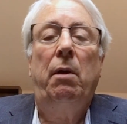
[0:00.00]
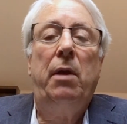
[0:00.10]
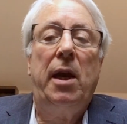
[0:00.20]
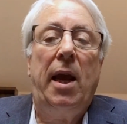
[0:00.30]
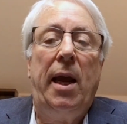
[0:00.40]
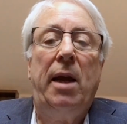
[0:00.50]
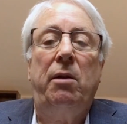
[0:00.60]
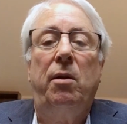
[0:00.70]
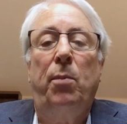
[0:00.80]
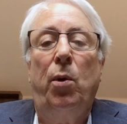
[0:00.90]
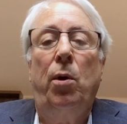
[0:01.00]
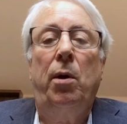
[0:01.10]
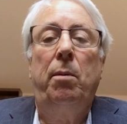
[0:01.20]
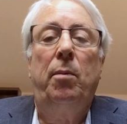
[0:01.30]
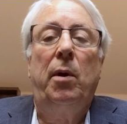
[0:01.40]
the ant, the
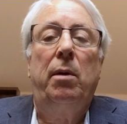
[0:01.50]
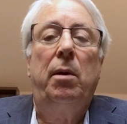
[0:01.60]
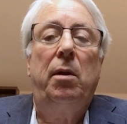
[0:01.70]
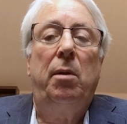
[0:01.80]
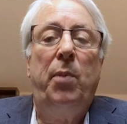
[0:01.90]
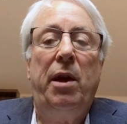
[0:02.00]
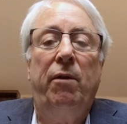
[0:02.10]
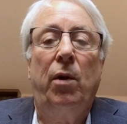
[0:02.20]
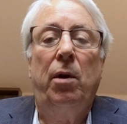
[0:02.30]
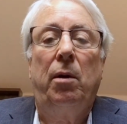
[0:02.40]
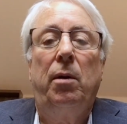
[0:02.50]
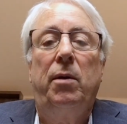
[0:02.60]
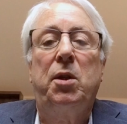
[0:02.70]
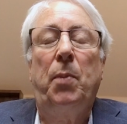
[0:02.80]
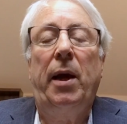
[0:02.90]
bird, the beaver,
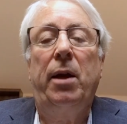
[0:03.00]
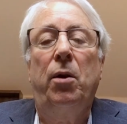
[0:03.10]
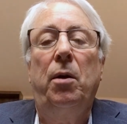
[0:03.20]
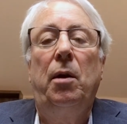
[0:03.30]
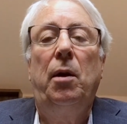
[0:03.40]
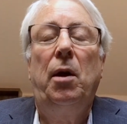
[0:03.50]
the spider,